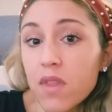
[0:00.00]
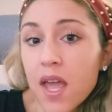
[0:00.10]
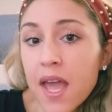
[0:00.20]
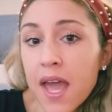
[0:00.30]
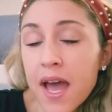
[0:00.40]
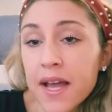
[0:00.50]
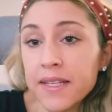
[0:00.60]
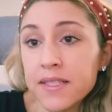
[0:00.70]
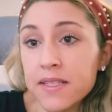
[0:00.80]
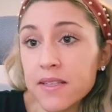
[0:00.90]

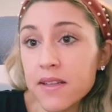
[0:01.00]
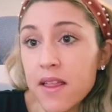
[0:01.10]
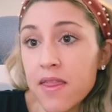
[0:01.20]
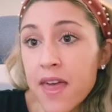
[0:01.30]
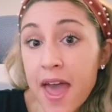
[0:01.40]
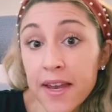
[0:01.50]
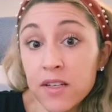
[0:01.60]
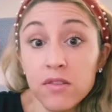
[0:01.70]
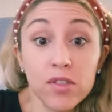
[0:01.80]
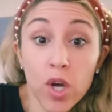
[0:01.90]
And
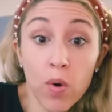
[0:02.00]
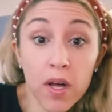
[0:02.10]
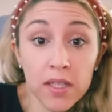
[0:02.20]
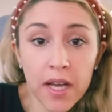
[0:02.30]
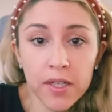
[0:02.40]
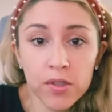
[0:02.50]
then go online and